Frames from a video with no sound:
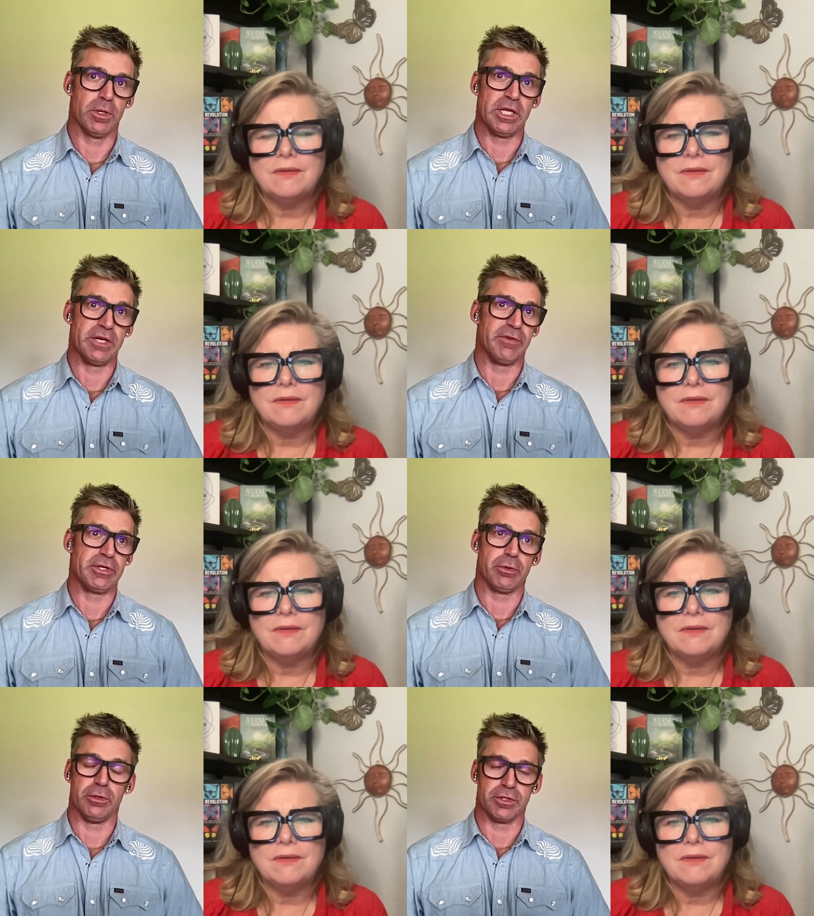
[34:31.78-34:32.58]
Speaker 1: the
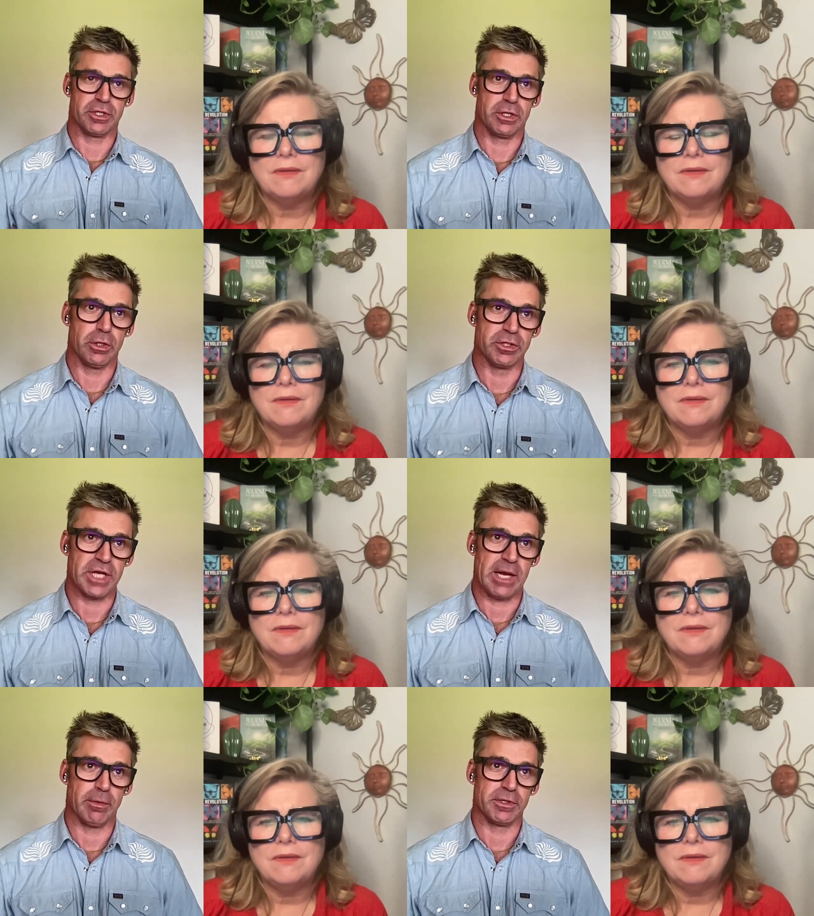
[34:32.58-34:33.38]
individual
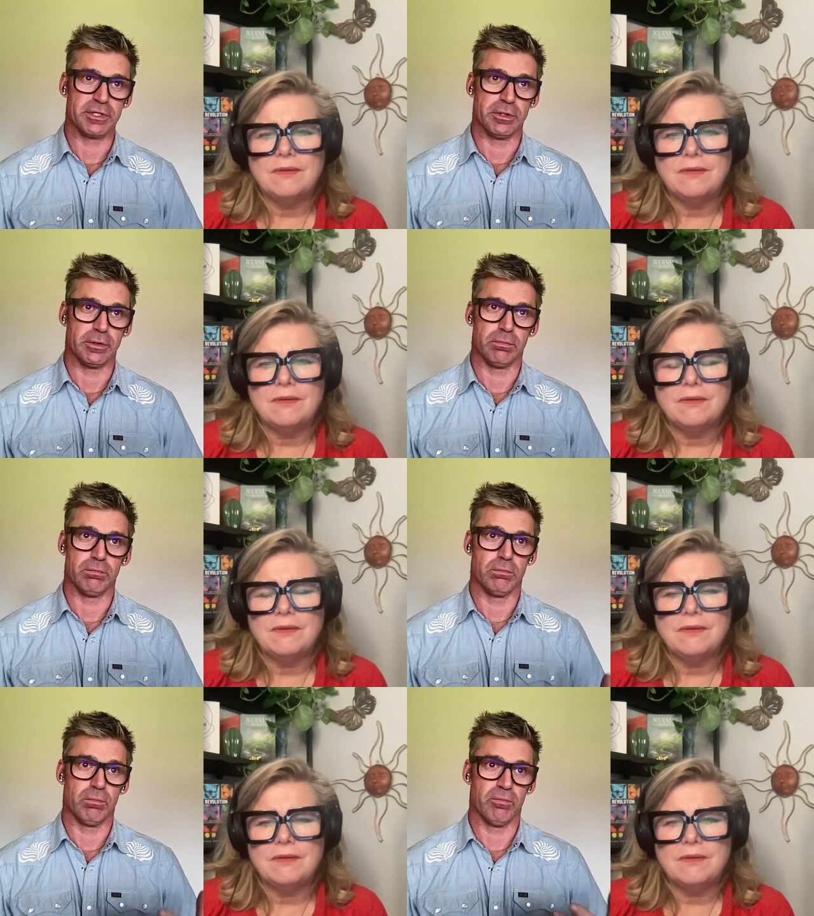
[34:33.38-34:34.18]
who's able
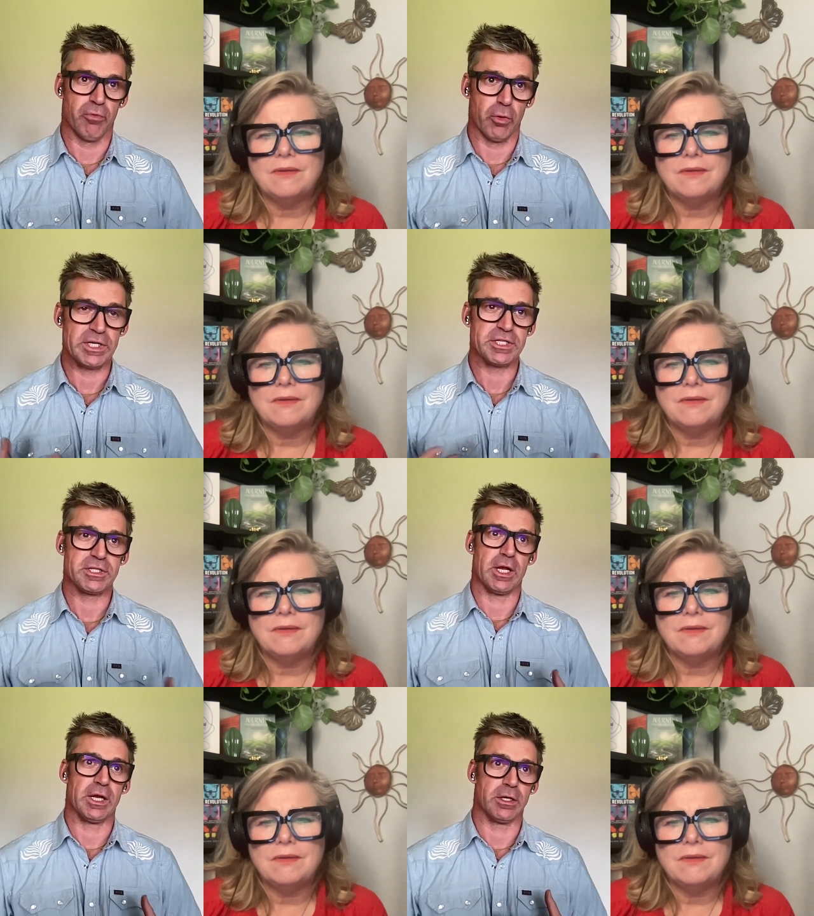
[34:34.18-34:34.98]
to
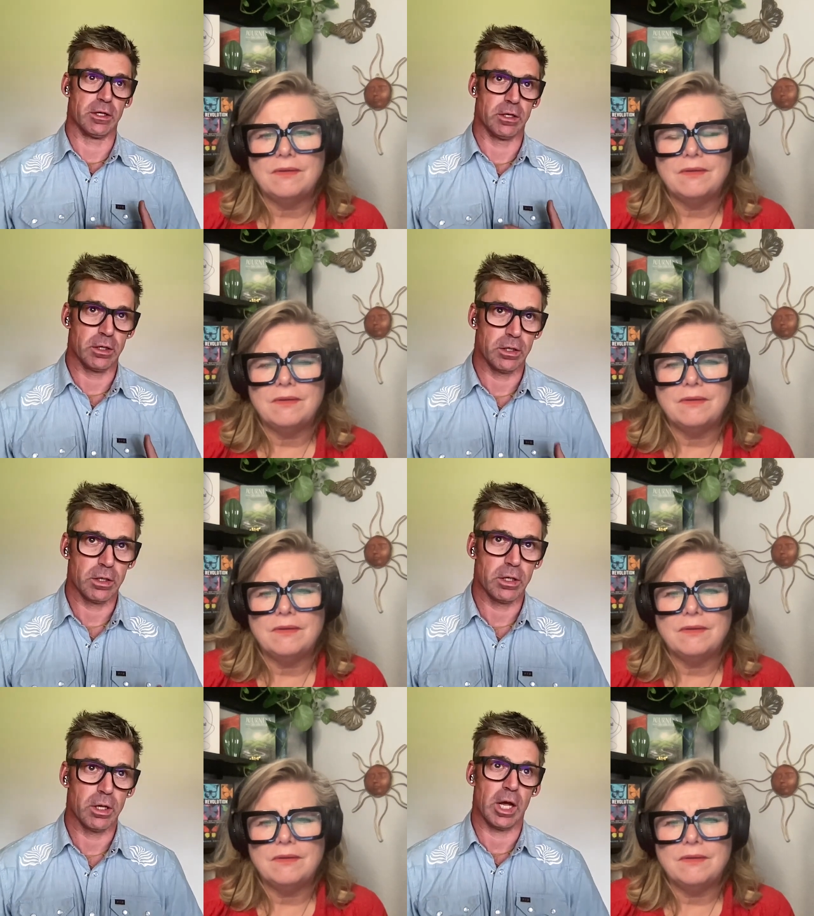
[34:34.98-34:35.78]
voice and
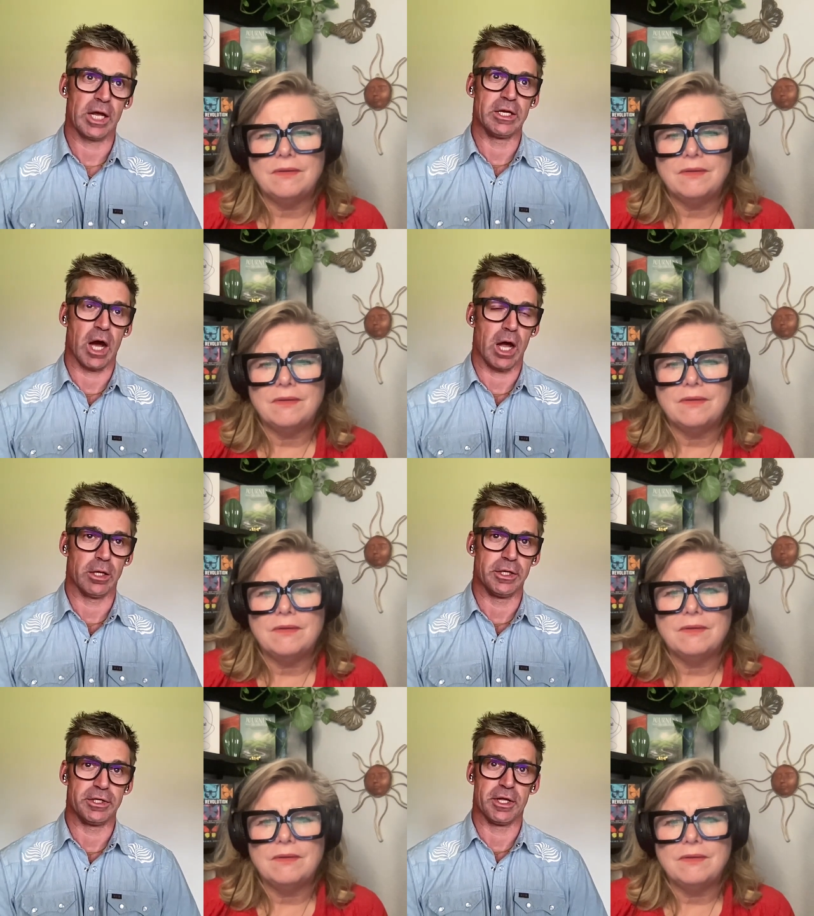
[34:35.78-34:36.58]

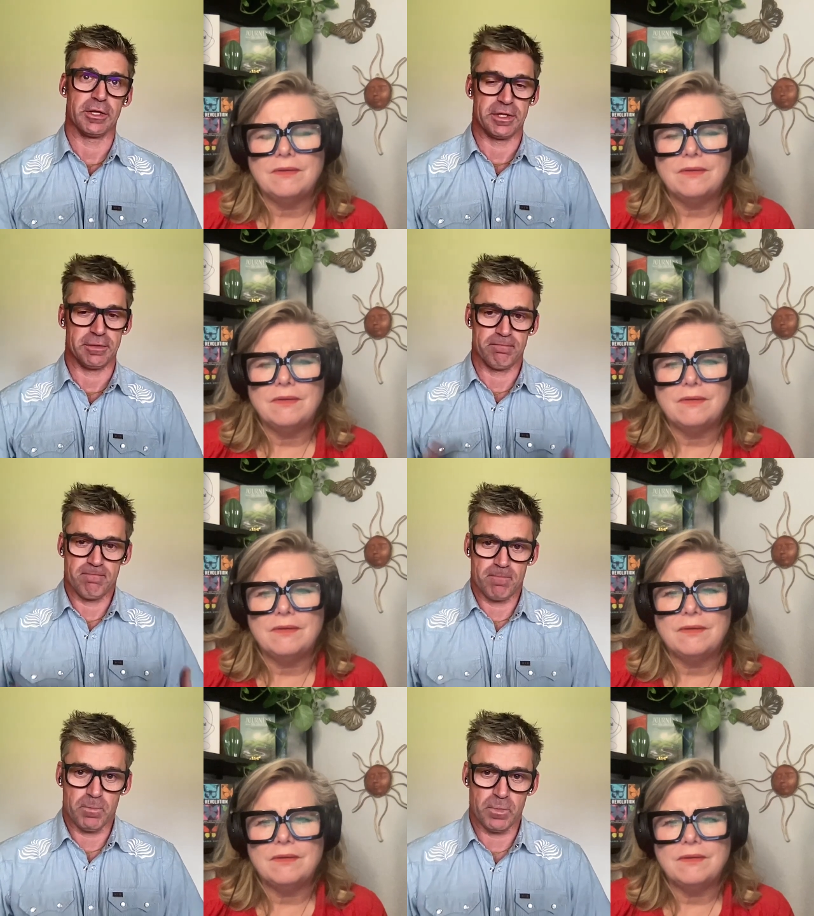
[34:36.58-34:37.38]
acknowledge that
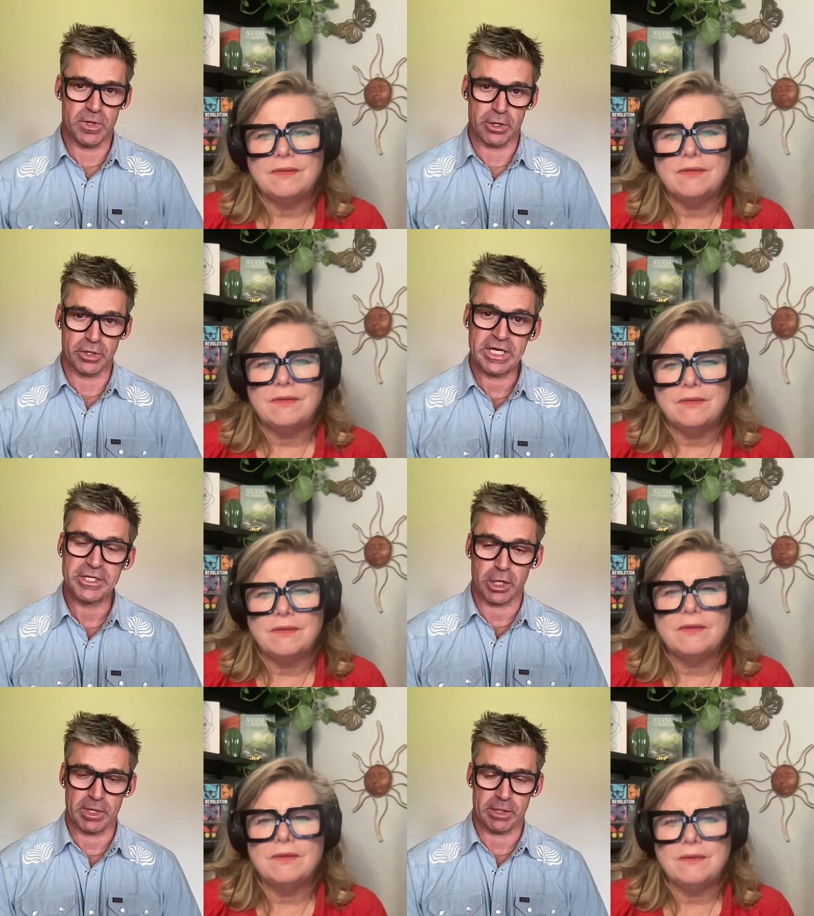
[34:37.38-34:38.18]
their
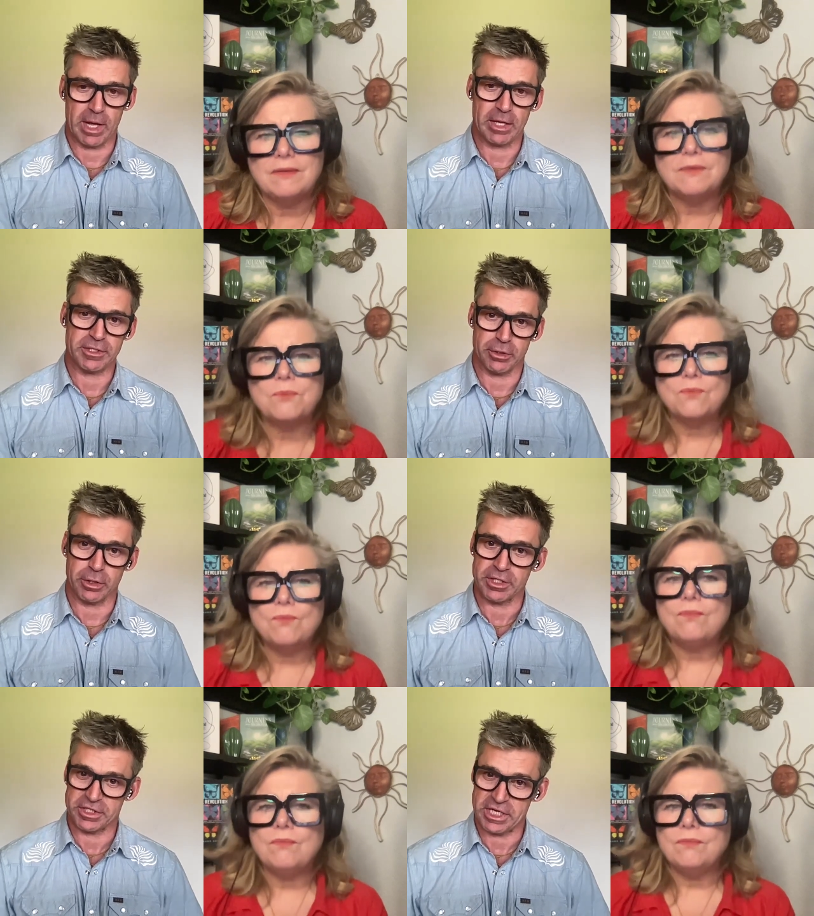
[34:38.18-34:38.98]
needs aren't being met. And so
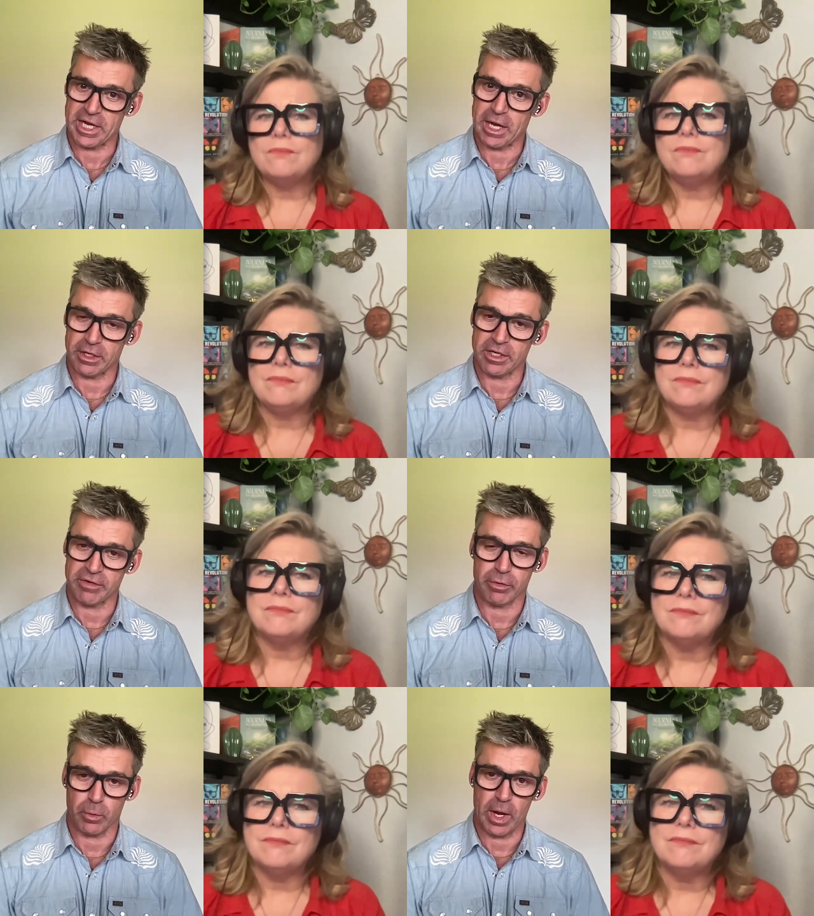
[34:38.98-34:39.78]
they're going to seek it out in a
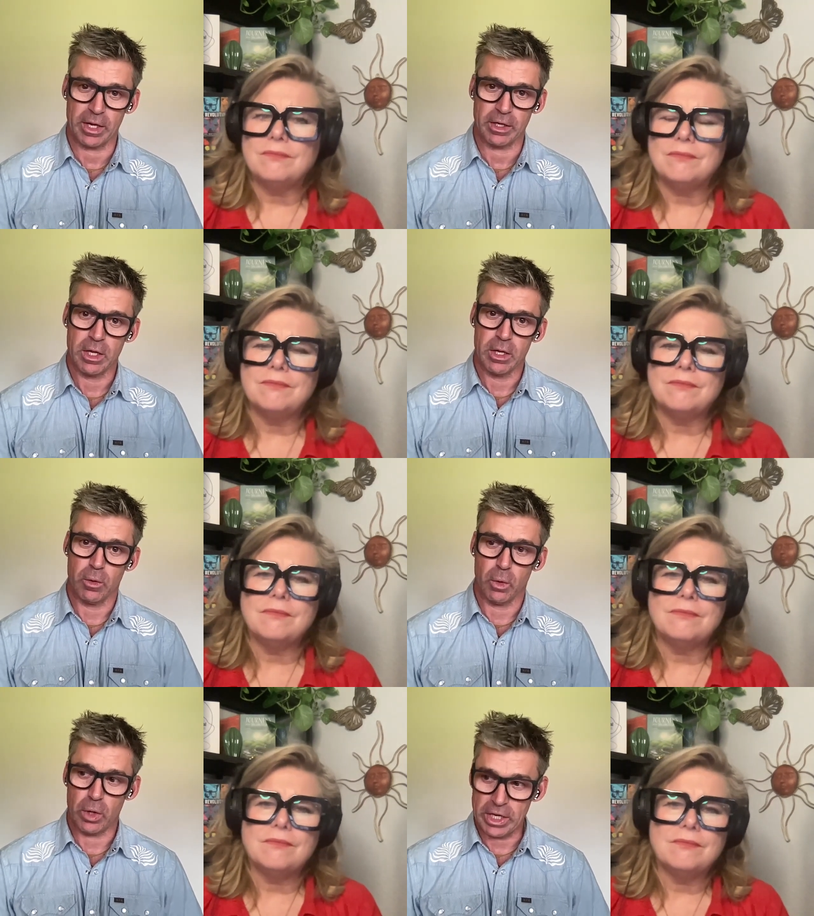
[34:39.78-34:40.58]
different way,
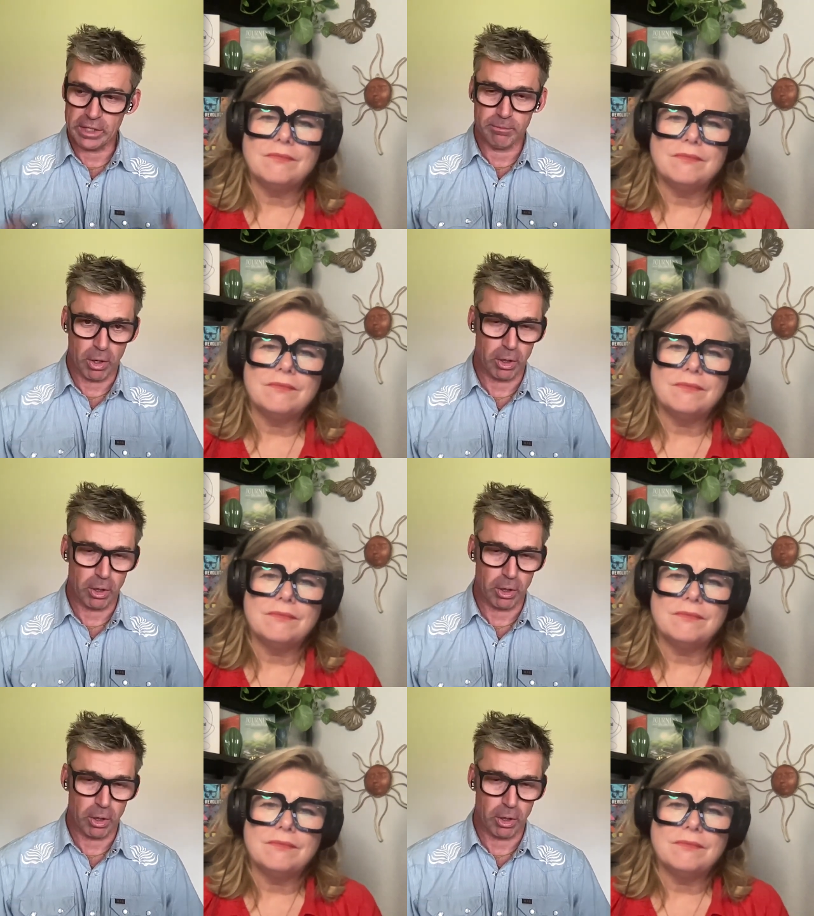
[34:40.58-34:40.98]
in